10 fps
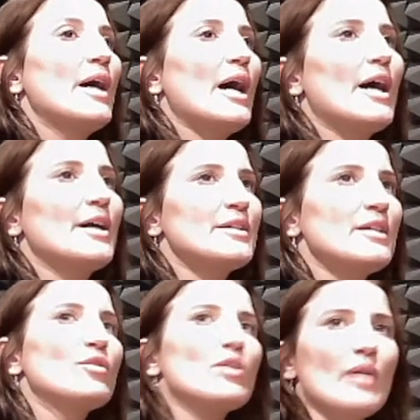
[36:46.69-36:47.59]
And
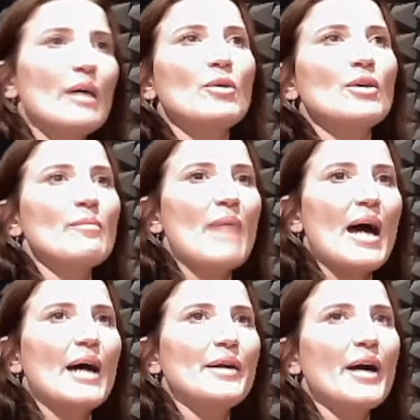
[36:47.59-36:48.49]
even though I'm not a
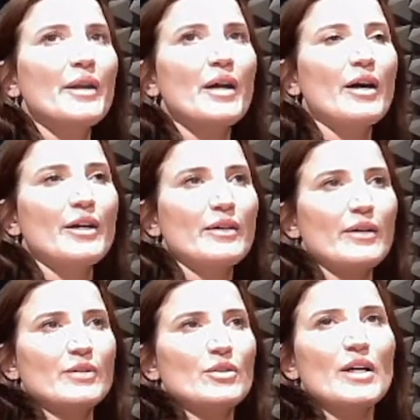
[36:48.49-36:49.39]
man and
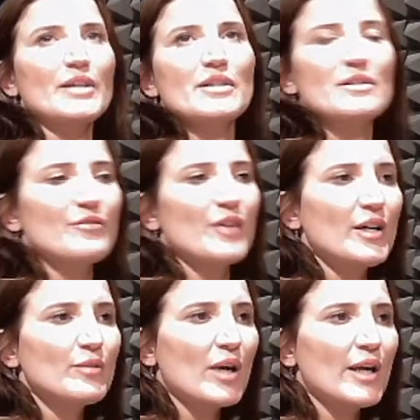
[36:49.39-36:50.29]
I don't
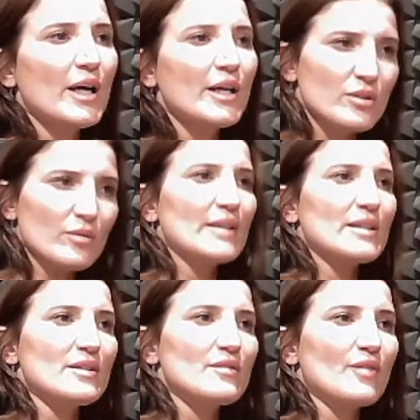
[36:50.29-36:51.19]
identify, right, I do
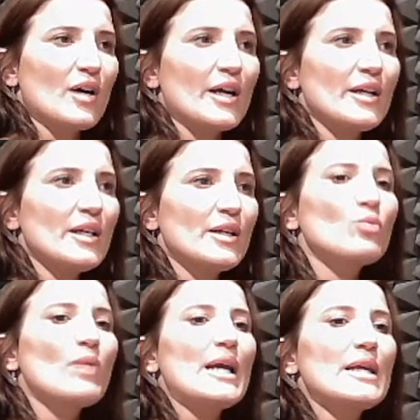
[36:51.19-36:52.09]
identify in a
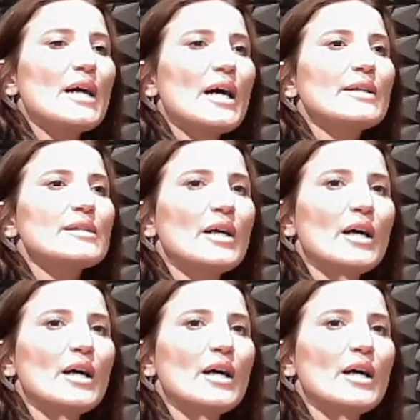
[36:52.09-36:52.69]
way that